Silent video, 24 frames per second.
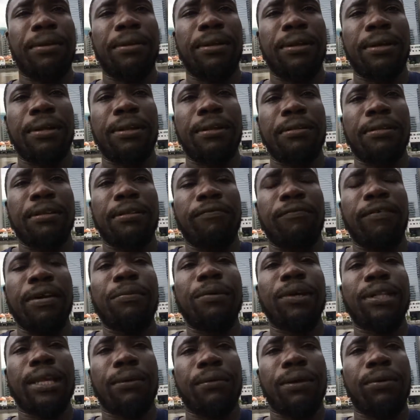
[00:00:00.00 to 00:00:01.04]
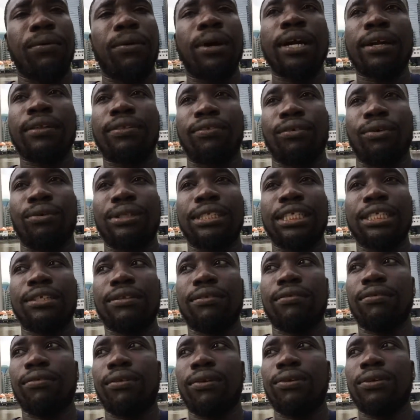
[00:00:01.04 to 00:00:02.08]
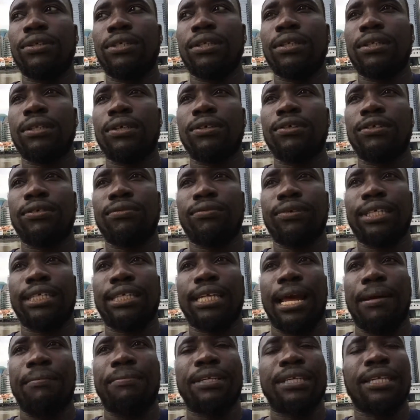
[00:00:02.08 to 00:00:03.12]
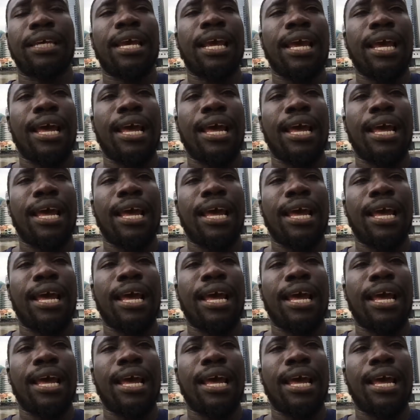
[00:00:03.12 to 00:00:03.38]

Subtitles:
the framework that we work through, just through those three steps,